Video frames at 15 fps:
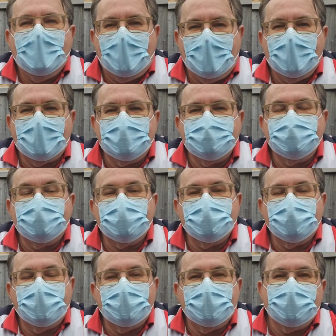Or
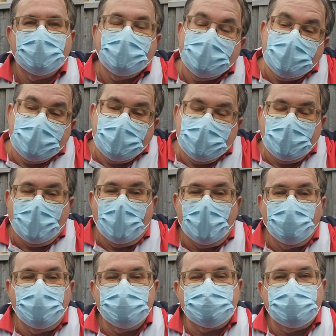wherever. Uh,
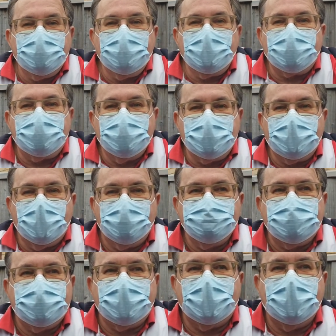I wish you luck in the game
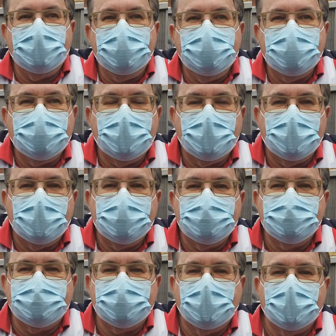today.
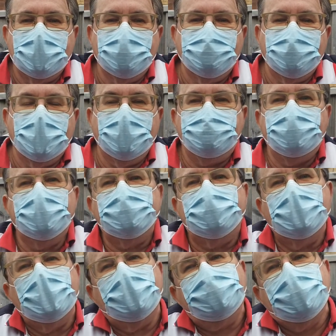And um, if, you
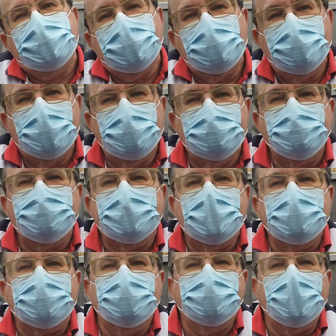do, if you do lose,
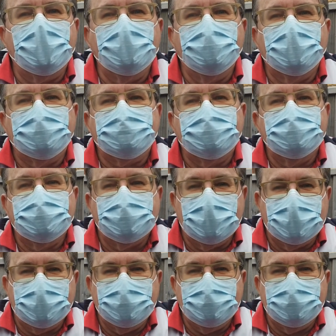thank you very much indeed